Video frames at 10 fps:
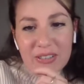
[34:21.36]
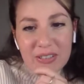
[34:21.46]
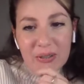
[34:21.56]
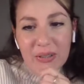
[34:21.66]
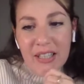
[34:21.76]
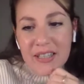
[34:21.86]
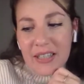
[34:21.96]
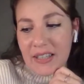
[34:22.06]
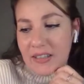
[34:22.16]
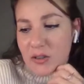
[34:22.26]
So
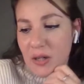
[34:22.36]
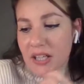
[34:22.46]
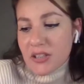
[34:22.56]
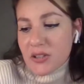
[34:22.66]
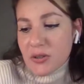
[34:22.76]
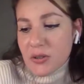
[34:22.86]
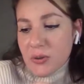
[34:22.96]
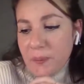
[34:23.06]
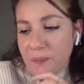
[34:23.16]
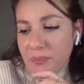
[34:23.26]
try
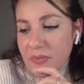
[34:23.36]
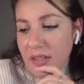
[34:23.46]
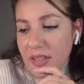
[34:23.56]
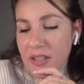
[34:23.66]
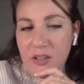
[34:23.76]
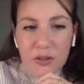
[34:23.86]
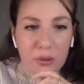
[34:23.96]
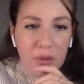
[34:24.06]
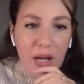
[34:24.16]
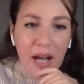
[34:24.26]

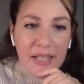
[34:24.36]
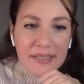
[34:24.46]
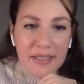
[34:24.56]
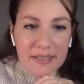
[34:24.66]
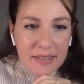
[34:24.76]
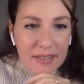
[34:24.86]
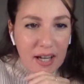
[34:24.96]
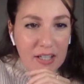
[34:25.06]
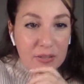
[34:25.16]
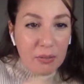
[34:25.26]
to access it
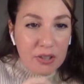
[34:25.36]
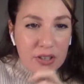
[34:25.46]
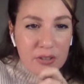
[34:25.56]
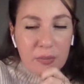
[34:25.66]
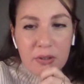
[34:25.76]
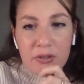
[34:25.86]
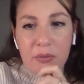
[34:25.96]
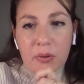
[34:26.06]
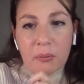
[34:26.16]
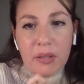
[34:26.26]
as much as
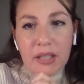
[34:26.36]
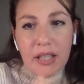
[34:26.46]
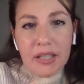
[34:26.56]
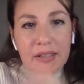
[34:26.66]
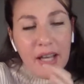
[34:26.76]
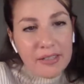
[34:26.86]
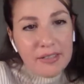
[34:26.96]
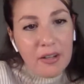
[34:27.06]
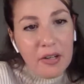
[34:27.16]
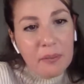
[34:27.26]
possible. But like
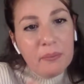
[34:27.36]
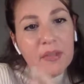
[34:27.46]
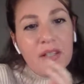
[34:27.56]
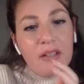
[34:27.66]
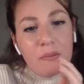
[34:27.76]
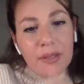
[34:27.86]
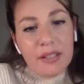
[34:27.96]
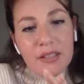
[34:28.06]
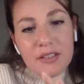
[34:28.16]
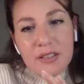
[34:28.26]
next time,
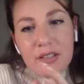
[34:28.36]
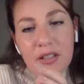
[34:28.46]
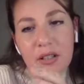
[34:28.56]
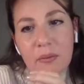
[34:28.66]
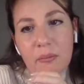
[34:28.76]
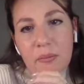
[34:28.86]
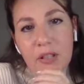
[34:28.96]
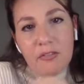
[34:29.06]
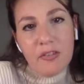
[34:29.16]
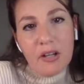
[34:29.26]
please
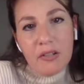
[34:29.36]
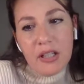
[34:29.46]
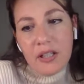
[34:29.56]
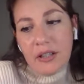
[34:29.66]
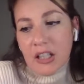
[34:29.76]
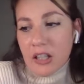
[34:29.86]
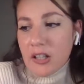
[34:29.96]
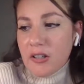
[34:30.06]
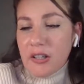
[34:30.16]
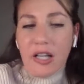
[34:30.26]
be very
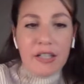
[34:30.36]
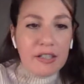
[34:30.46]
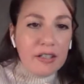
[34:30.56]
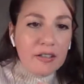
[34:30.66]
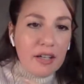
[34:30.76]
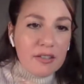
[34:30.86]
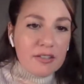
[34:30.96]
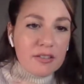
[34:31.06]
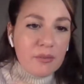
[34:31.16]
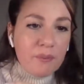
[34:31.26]
clear, like that